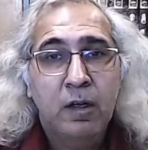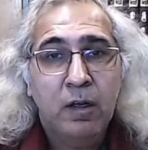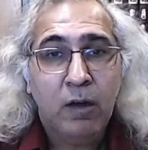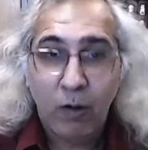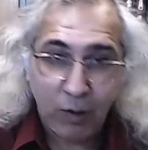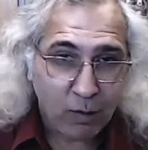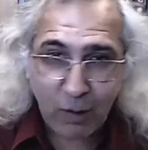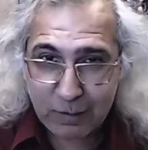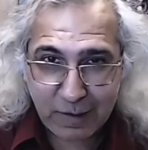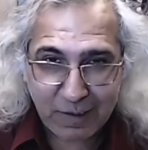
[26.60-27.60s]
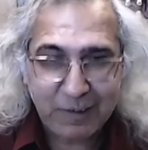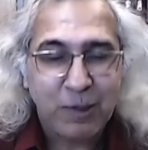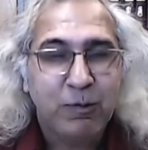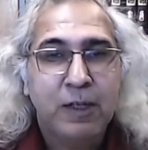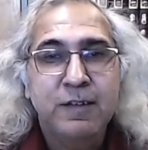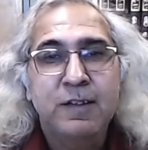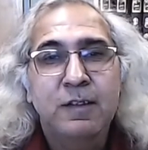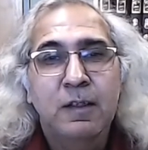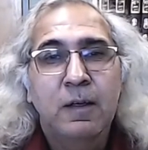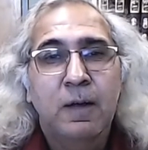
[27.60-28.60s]
or all the other ones,
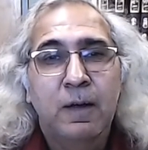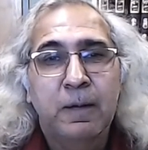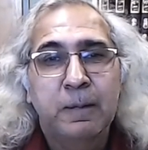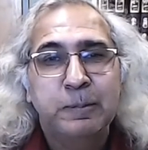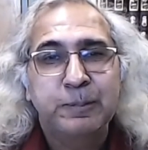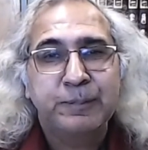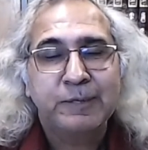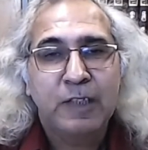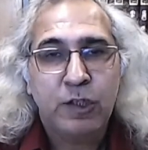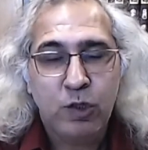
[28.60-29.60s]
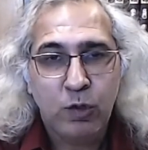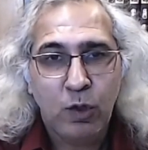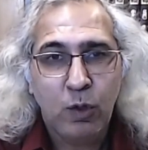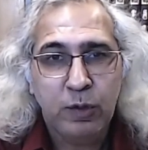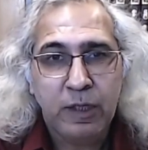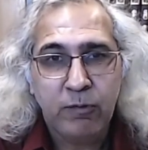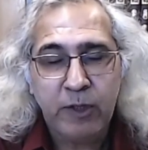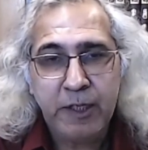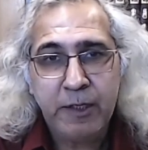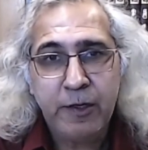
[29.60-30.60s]
um, you know that
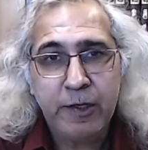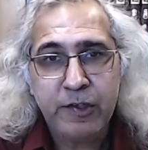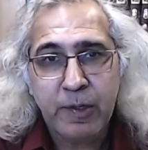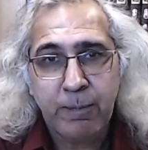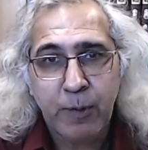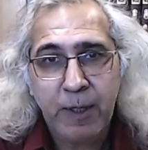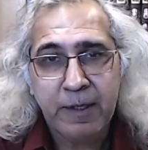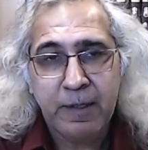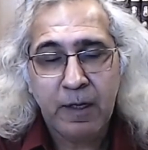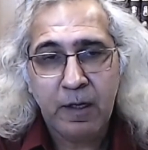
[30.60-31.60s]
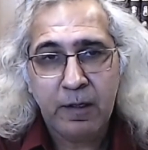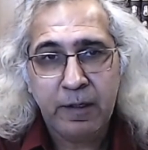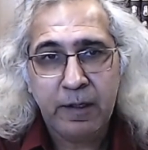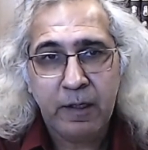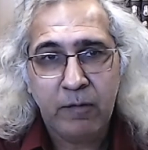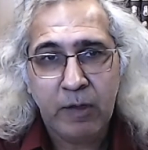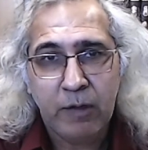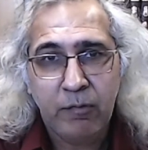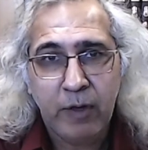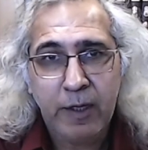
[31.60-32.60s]
we had reached a point in our reading where
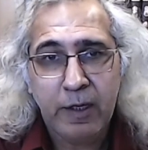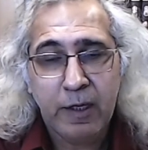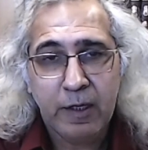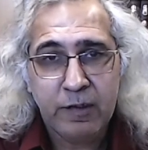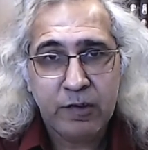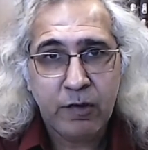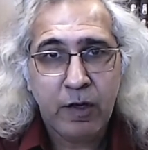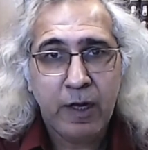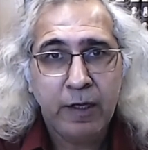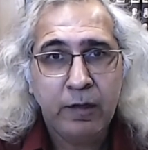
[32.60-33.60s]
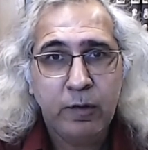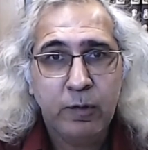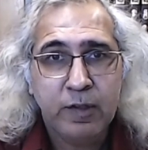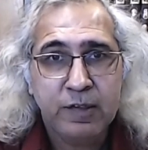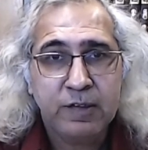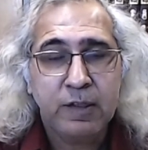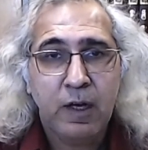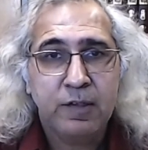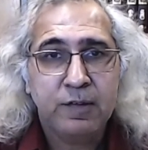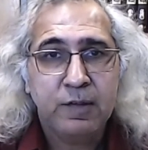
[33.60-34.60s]
Freire is trying to
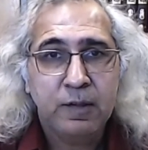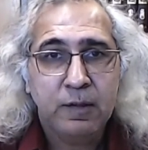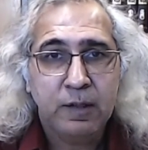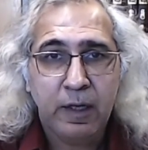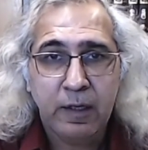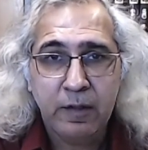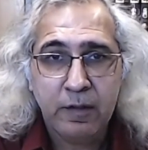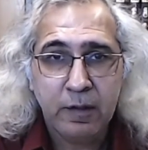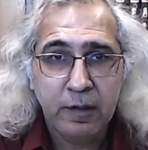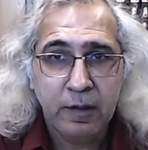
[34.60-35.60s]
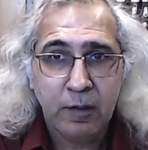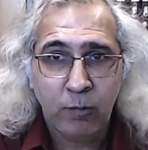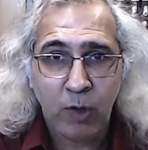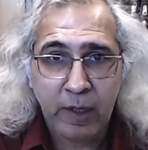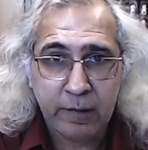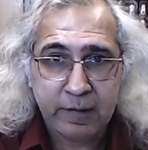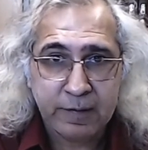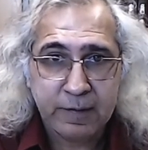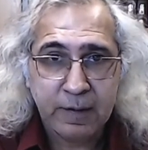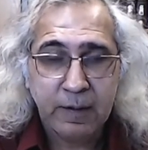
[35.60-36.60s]
discuss the internal
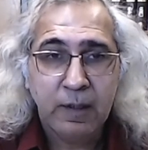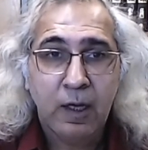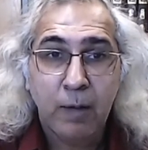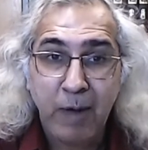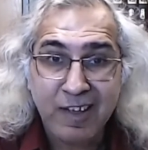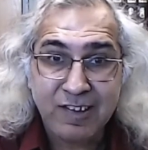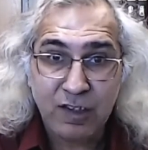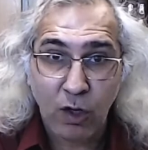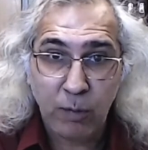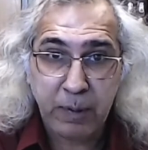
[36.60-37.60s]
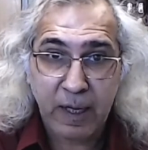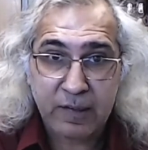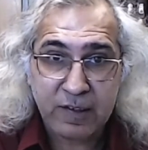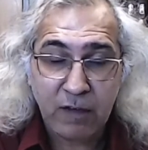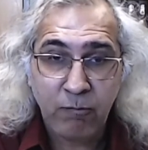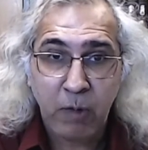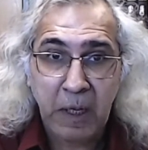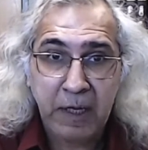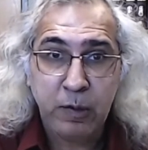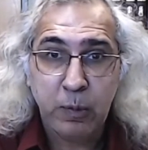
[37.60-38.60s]
violence amongst the oppressed.
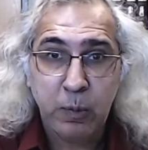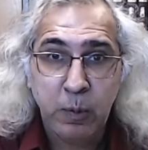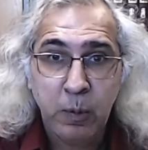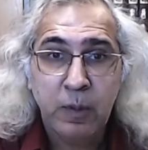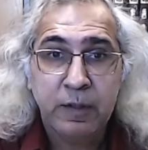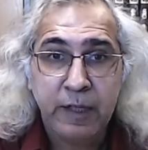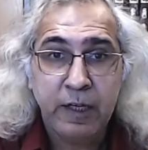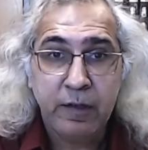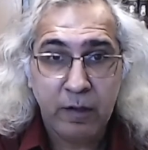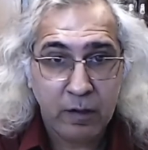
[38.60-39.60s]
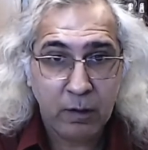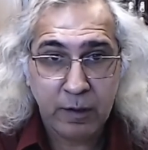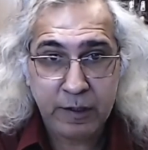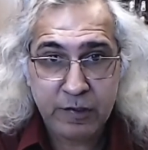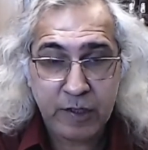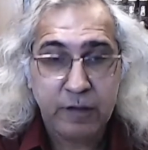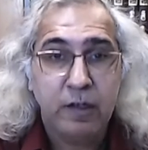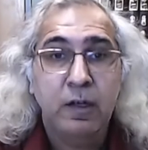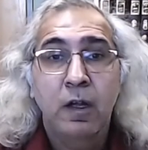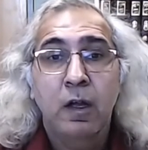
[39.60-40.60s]
Why do they turn on each
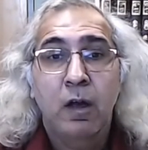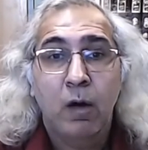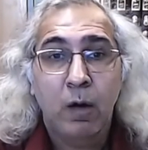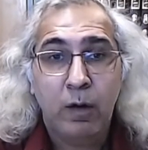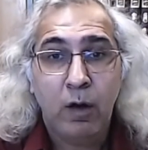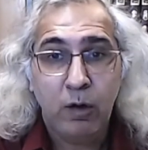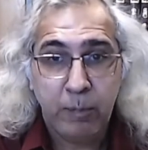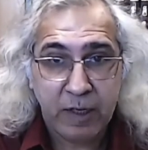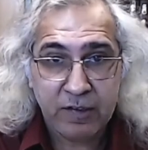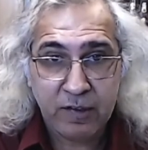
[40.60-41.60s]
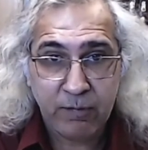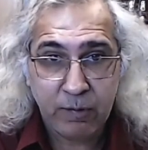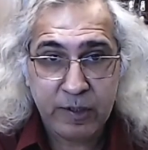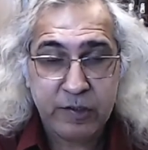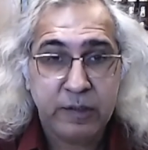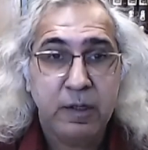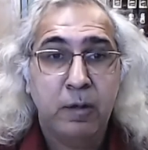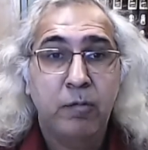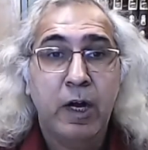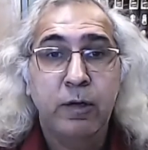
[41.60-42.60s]
other? or are oppressive to each other?
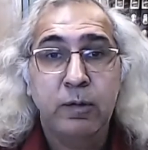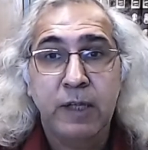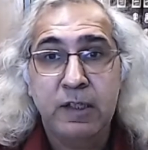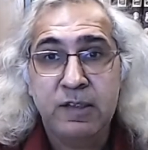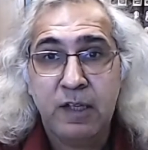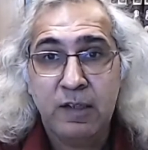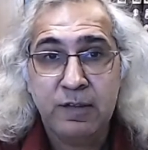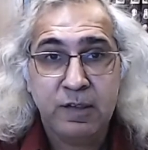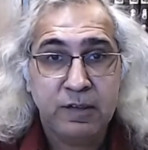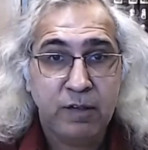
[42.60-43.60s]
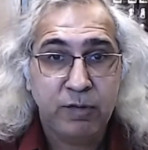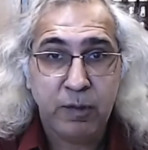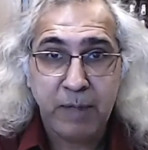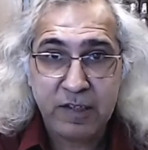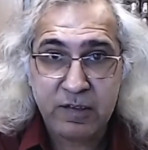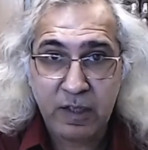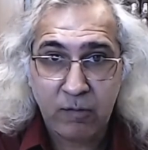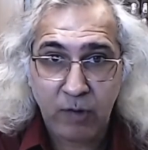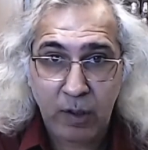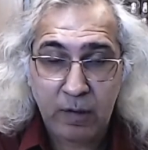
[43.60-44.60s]
Why do the instances of domestic
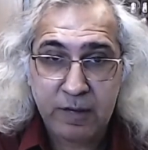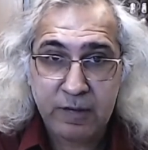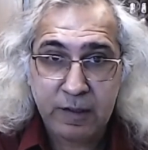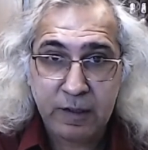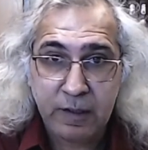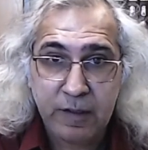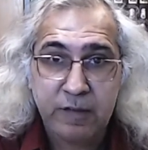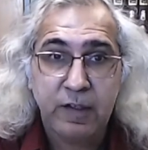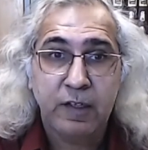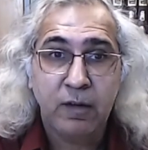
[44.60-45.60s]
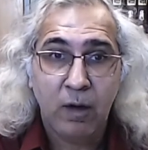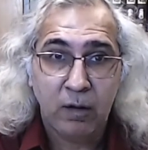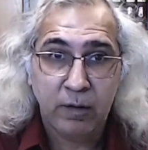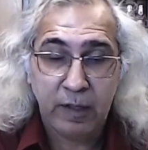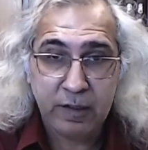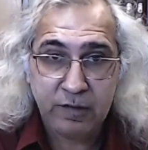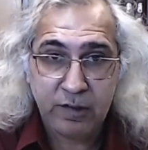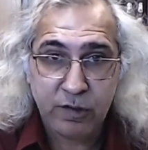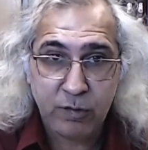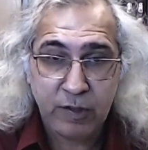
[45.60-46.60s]
violence increase in colonized
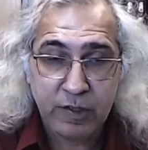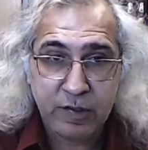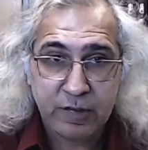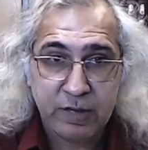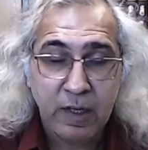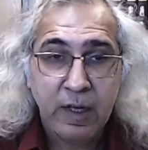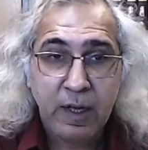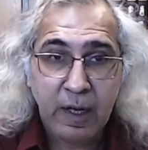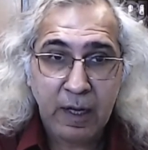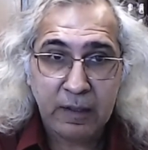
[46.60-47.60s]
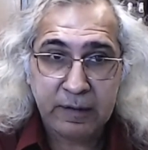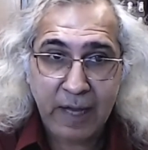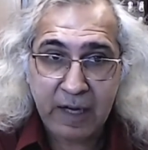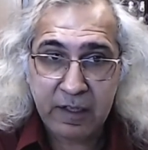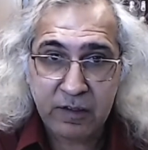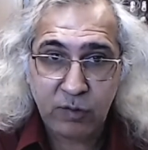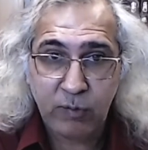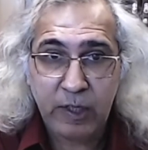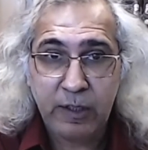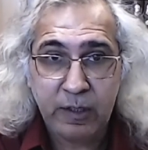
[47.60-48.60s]
situations? And that is
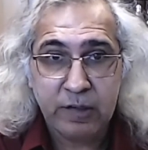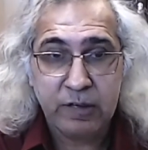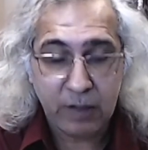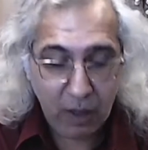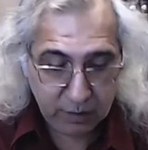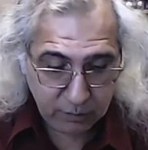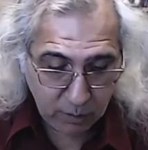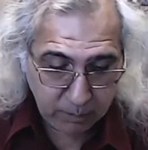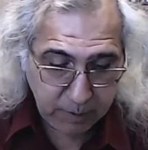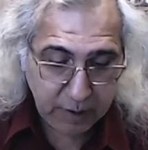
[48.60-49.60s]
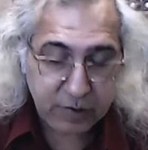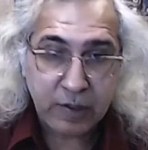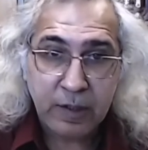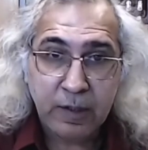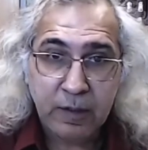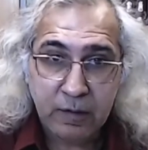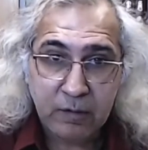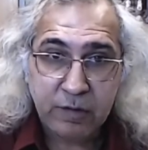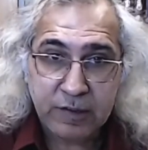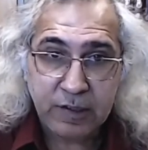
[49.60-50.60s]
where he starts on page
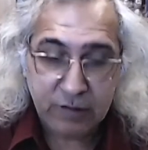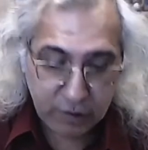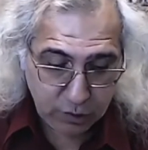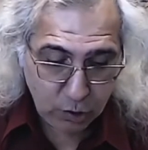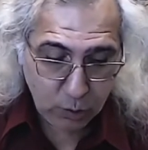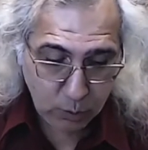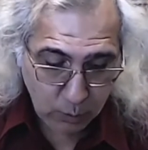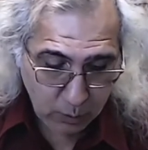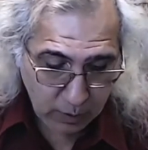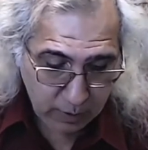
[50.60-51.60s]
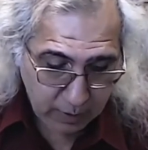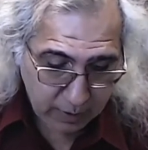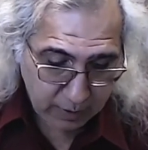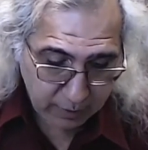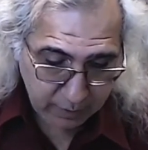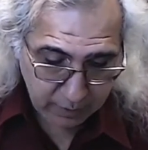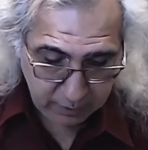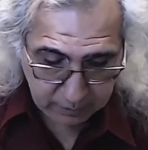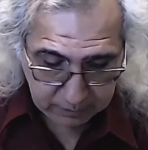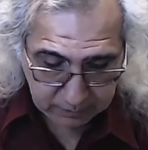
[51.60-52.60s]
62 and
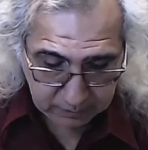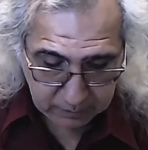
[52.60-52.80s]
uh,